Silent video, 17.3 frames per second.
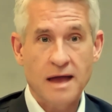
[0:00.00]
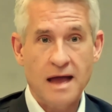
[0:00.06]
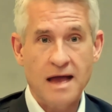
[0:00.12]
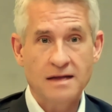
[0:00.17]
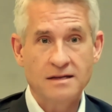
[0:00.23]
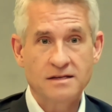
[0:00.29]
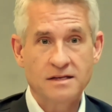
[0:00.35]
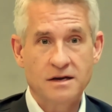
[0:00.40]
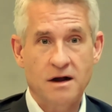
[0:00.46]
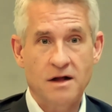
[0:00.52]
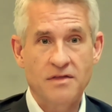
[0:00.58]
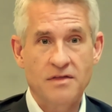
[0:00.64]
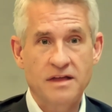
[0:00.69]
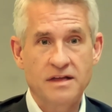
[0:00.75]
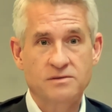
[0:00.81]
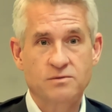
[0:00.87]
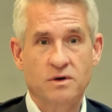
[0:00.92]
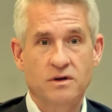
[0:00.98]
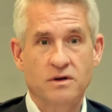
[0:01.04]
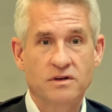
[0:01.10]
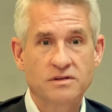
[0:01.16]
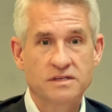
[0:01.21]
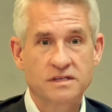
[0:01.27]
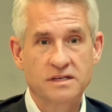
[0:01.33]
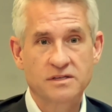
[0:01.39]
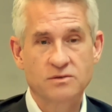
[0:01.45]
And, I think it's one of
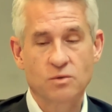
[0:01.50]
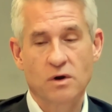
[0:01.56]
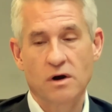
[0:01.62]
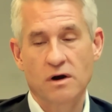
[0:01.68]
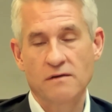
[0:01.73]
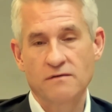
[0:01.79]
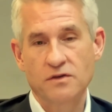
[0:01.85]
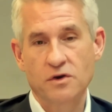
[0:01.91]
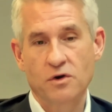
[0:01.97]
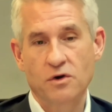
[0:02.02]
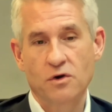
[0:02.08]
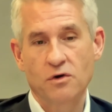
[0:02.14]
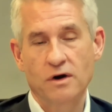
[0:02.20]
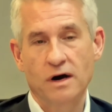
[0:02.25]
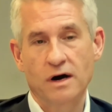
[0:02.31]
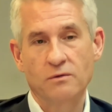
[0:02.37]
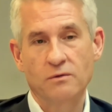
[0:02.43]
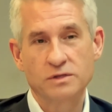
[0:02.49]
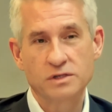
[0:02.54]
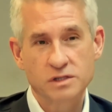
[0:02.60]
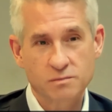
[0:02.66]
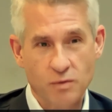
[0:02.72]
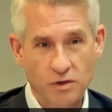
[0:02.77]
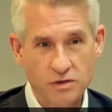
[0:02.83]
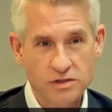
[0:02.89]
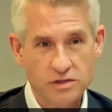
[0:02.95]
those things where if you're a
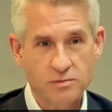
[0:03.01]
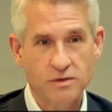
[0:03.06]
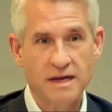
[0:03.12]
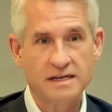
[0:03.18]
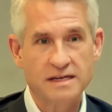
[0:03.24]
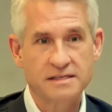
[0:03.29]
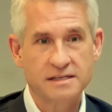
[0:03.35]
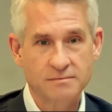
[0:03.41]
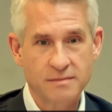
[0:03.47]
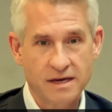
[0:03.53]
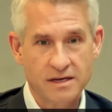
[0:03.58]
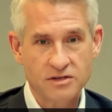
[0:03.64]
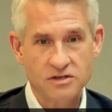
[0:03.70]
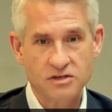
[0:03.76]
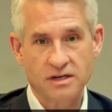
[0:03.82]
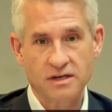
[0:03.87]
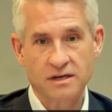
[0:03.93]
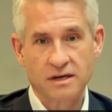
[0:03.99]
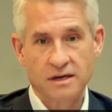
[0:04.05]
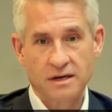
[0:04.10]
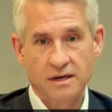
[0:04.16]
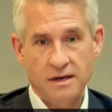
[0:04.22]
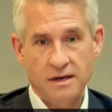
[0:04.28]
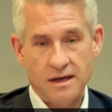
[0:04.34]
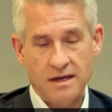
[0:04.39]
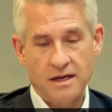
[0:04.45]
responsible asset manager,
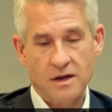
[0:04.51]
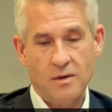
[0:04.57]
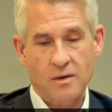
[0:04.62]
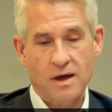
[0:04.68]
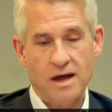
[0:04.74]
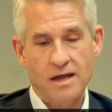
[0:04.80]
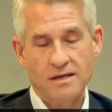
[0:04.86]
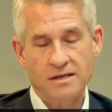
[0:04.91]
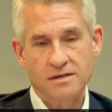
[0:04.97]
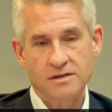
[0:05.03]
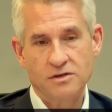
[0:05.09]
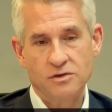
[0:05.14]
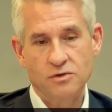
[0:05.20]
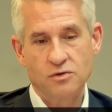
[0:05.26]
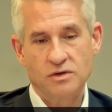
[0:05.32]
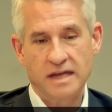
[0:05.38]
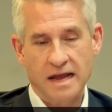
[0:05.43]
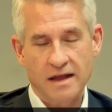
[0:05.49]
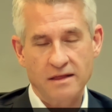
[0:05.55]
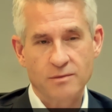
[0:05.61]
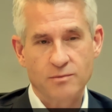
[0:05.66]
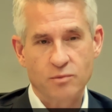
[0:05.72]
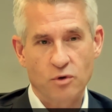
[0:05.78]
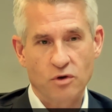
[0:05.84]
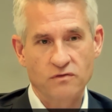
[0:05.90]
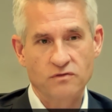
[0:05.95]
and you get
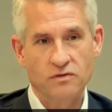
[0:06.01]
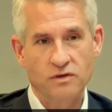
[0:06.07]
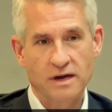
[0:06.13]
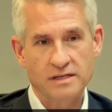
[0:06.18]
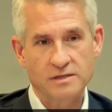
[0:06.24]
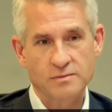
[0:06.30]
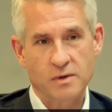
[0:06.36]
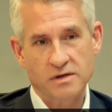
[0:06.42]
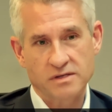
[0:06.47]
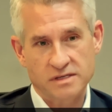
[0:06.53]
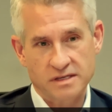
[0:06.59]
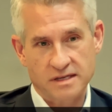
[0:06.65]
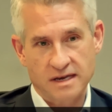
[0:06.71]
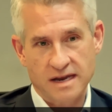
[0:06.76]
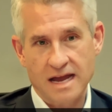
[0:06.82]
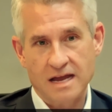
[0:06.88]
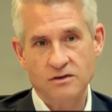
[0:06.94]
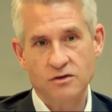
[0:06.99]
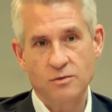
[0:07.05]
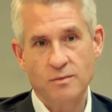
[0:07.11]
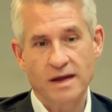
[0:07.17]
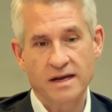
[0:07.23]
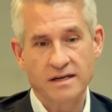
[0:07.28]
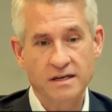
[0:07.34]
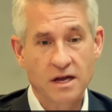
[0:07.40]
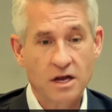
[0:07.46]
the point of transparency that Andrea
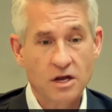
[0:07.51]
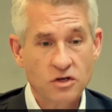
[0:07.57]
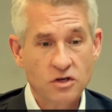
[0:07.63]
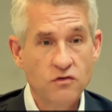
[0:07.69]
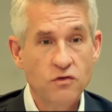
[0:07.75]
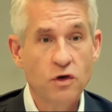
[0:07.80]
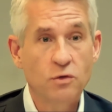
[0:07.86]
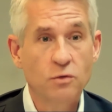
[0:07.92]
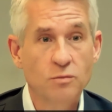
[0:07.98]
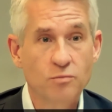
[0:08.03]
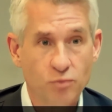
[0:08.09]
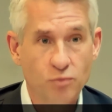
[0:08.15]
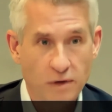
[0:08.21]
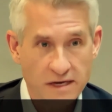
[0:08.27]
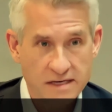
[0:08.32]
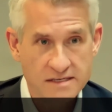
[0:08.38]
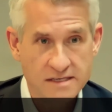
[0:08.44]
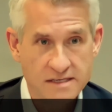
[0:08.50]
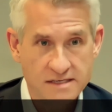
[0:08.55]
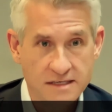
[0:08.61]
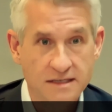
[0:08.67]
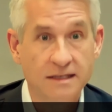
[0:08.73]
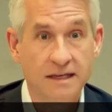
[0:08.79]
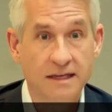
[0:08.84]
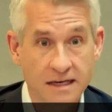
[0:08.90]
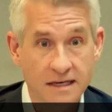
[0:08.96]
makes, you've got to embrace
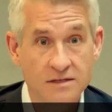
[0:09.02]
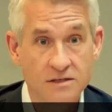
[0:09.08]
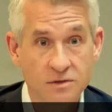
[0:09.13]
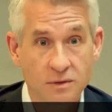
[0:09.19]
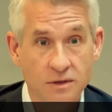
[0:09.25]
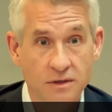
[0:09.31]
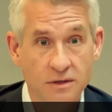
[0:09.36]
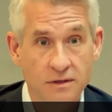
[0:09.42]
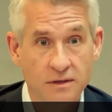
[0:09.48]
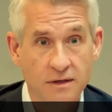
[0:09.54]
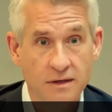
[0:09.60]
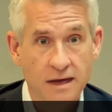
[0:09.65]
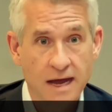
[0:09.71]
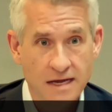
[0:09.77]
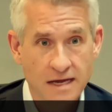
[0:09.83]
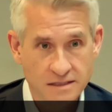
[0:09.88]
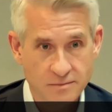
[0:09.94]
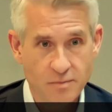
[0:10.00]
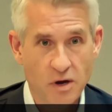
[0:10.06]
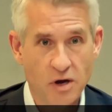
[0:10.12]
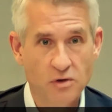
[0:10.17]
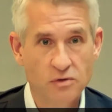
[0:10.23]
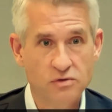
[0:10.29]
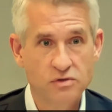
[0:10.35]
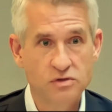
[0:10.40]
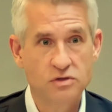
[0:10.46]
this and lean into it, as
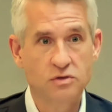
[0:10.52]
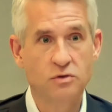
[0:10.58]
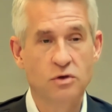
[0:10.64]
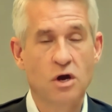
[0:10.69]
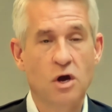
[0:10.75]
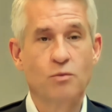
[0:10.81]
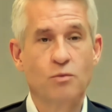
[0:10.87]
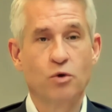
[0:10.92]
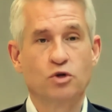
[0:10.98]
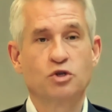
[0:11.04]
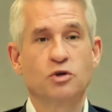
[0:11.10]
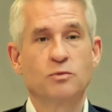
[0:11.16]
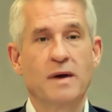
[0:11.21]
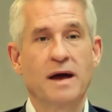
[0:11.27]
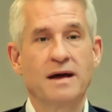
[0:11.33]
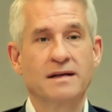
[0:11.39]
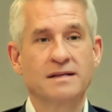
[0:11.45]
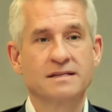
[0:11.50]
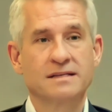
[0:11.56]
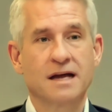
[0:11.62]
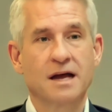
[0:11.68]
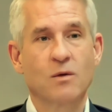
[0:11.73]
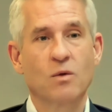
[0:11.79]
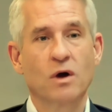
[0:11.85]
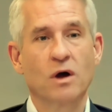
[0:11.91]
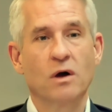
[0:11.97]
opposed to push it back and
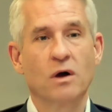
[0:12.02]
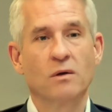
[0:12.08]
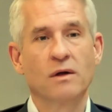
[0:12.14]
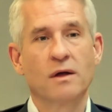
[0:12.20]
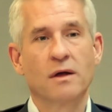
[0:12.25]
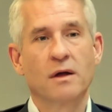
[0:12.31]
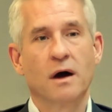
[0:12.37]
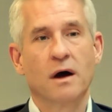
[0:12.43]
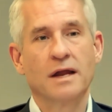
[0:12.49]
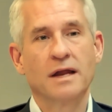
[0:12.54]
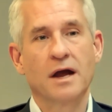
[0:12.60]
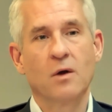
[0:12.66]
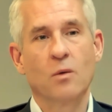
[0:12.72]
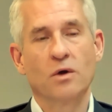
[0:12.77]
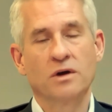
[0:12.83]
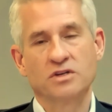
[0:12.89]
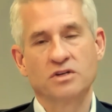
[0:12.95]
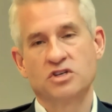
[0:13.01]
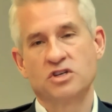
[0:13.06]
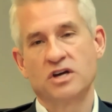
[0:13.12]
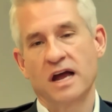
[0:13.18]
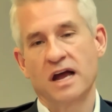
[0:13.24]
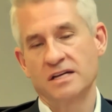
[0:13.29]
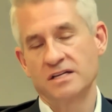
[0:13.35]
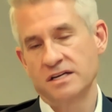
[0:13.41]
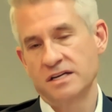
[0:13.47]
say, well, I don't want to
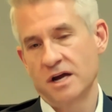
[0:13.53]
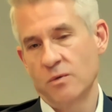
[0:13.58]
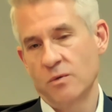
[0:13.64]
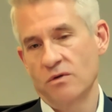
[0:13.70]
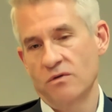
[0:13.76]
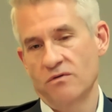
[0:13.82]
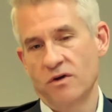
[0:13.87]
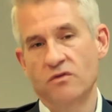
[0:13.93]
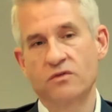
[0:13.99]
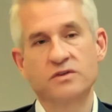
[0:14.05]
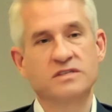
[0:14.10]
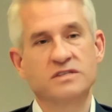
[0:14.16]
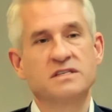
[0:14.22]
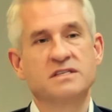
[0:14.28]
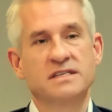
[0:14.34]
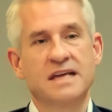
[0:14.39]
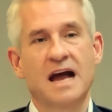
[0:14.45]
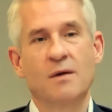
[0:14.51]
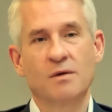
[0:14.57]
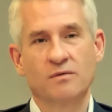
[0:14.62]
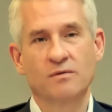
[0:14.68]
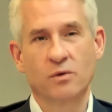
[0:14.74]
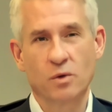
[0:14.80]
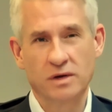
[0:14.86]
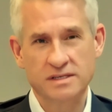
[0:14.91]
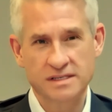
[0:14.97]
change, I don't want to evolve because this is how
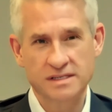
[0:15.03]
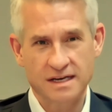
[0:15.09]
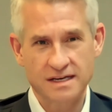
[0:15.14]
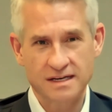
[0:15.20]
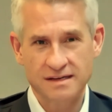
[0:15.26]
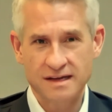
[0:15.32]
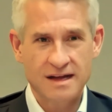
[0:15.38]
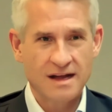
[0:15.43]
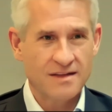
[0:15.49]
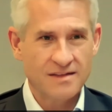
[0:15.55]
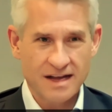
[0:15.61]
we've always done it.